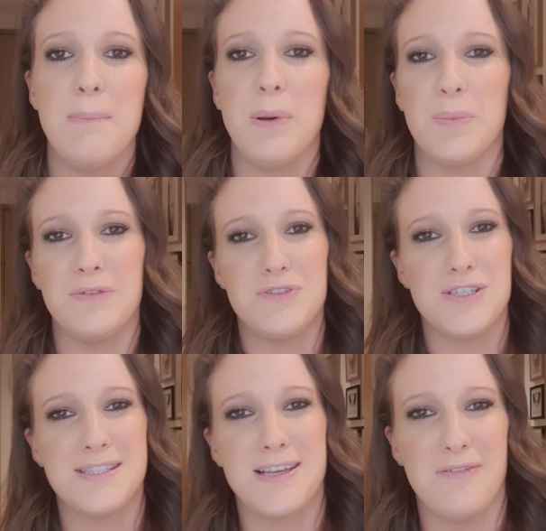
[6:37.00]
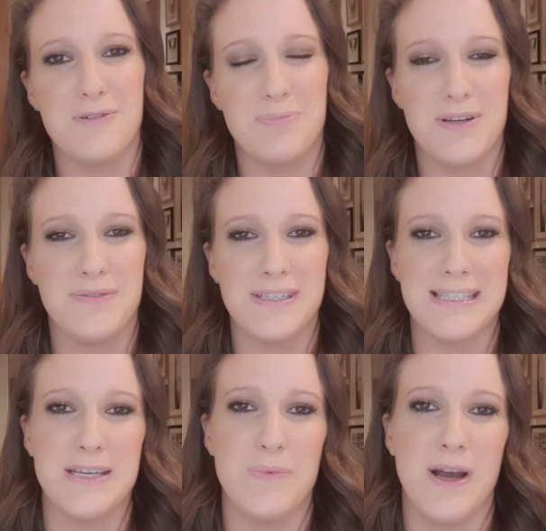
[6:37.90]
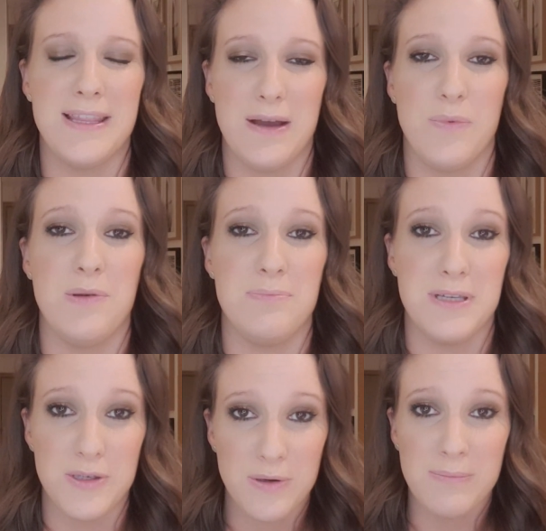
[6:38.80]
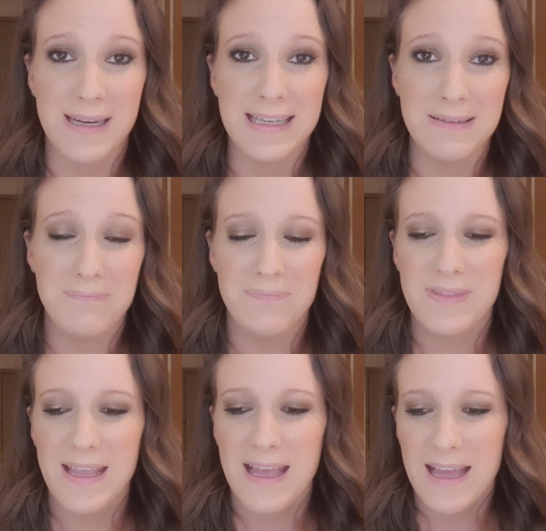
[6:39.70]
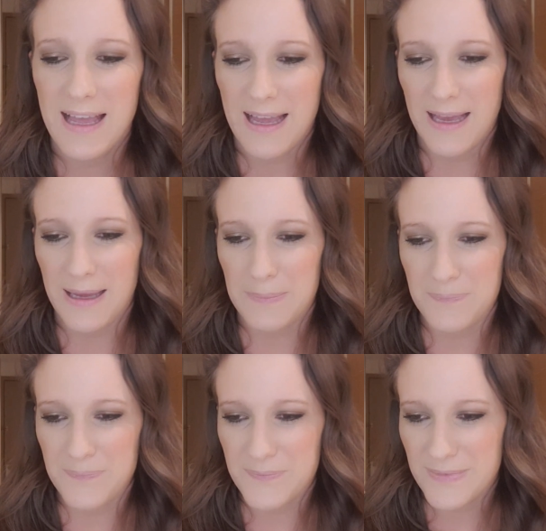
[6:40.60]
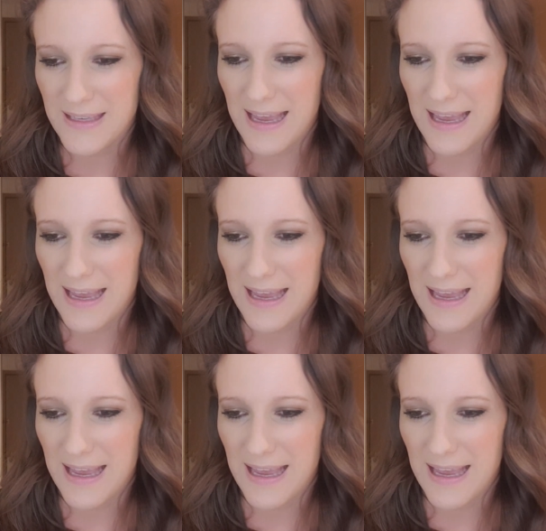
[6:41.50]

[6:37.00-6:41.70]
but we've just covered previously why that won't be your money. And